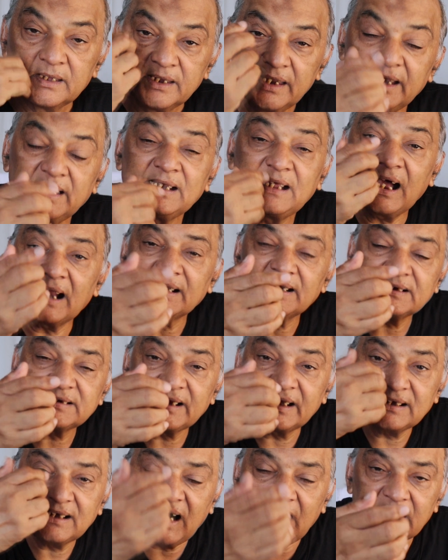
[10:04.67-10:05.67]

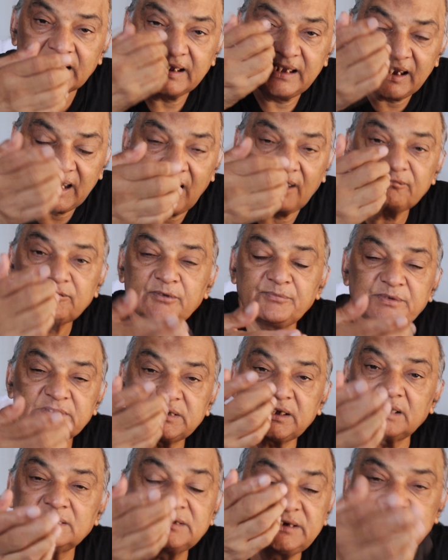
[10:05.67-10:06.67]
Incarnation God, he have to be
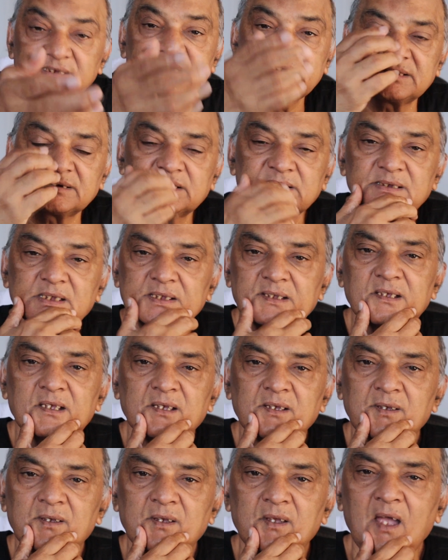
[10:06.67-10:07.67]
said Jesus.
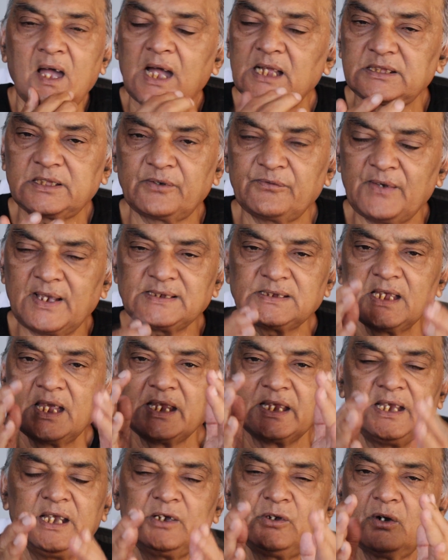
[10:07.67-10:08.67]
Otherwise,
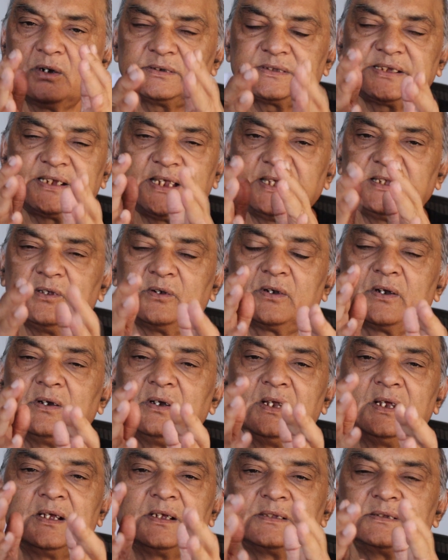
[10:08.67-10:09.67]
he don't say, you know,
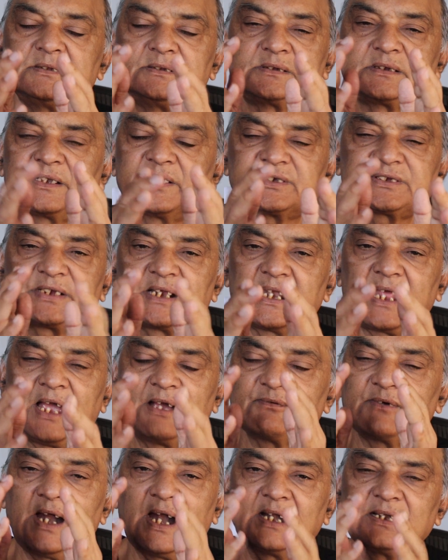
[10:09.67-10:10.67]
Christian
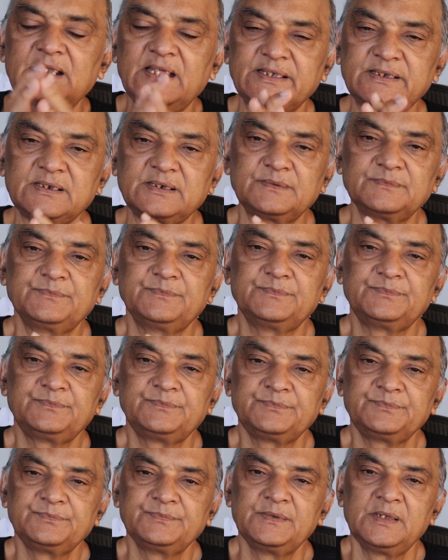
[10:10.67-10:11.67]
have God like.
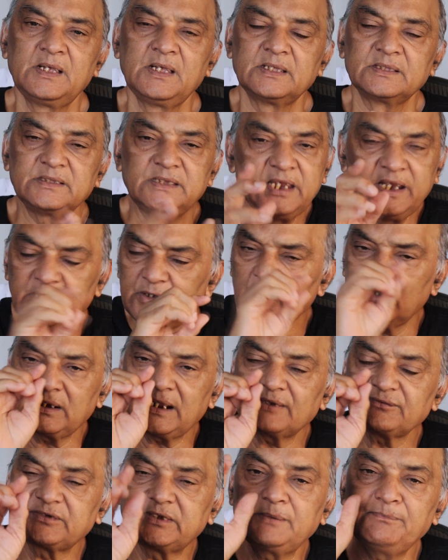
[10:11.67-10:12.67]
He don't
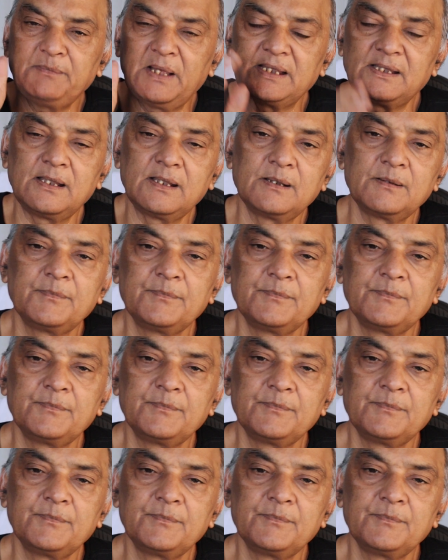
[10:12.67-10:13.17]
have symbol.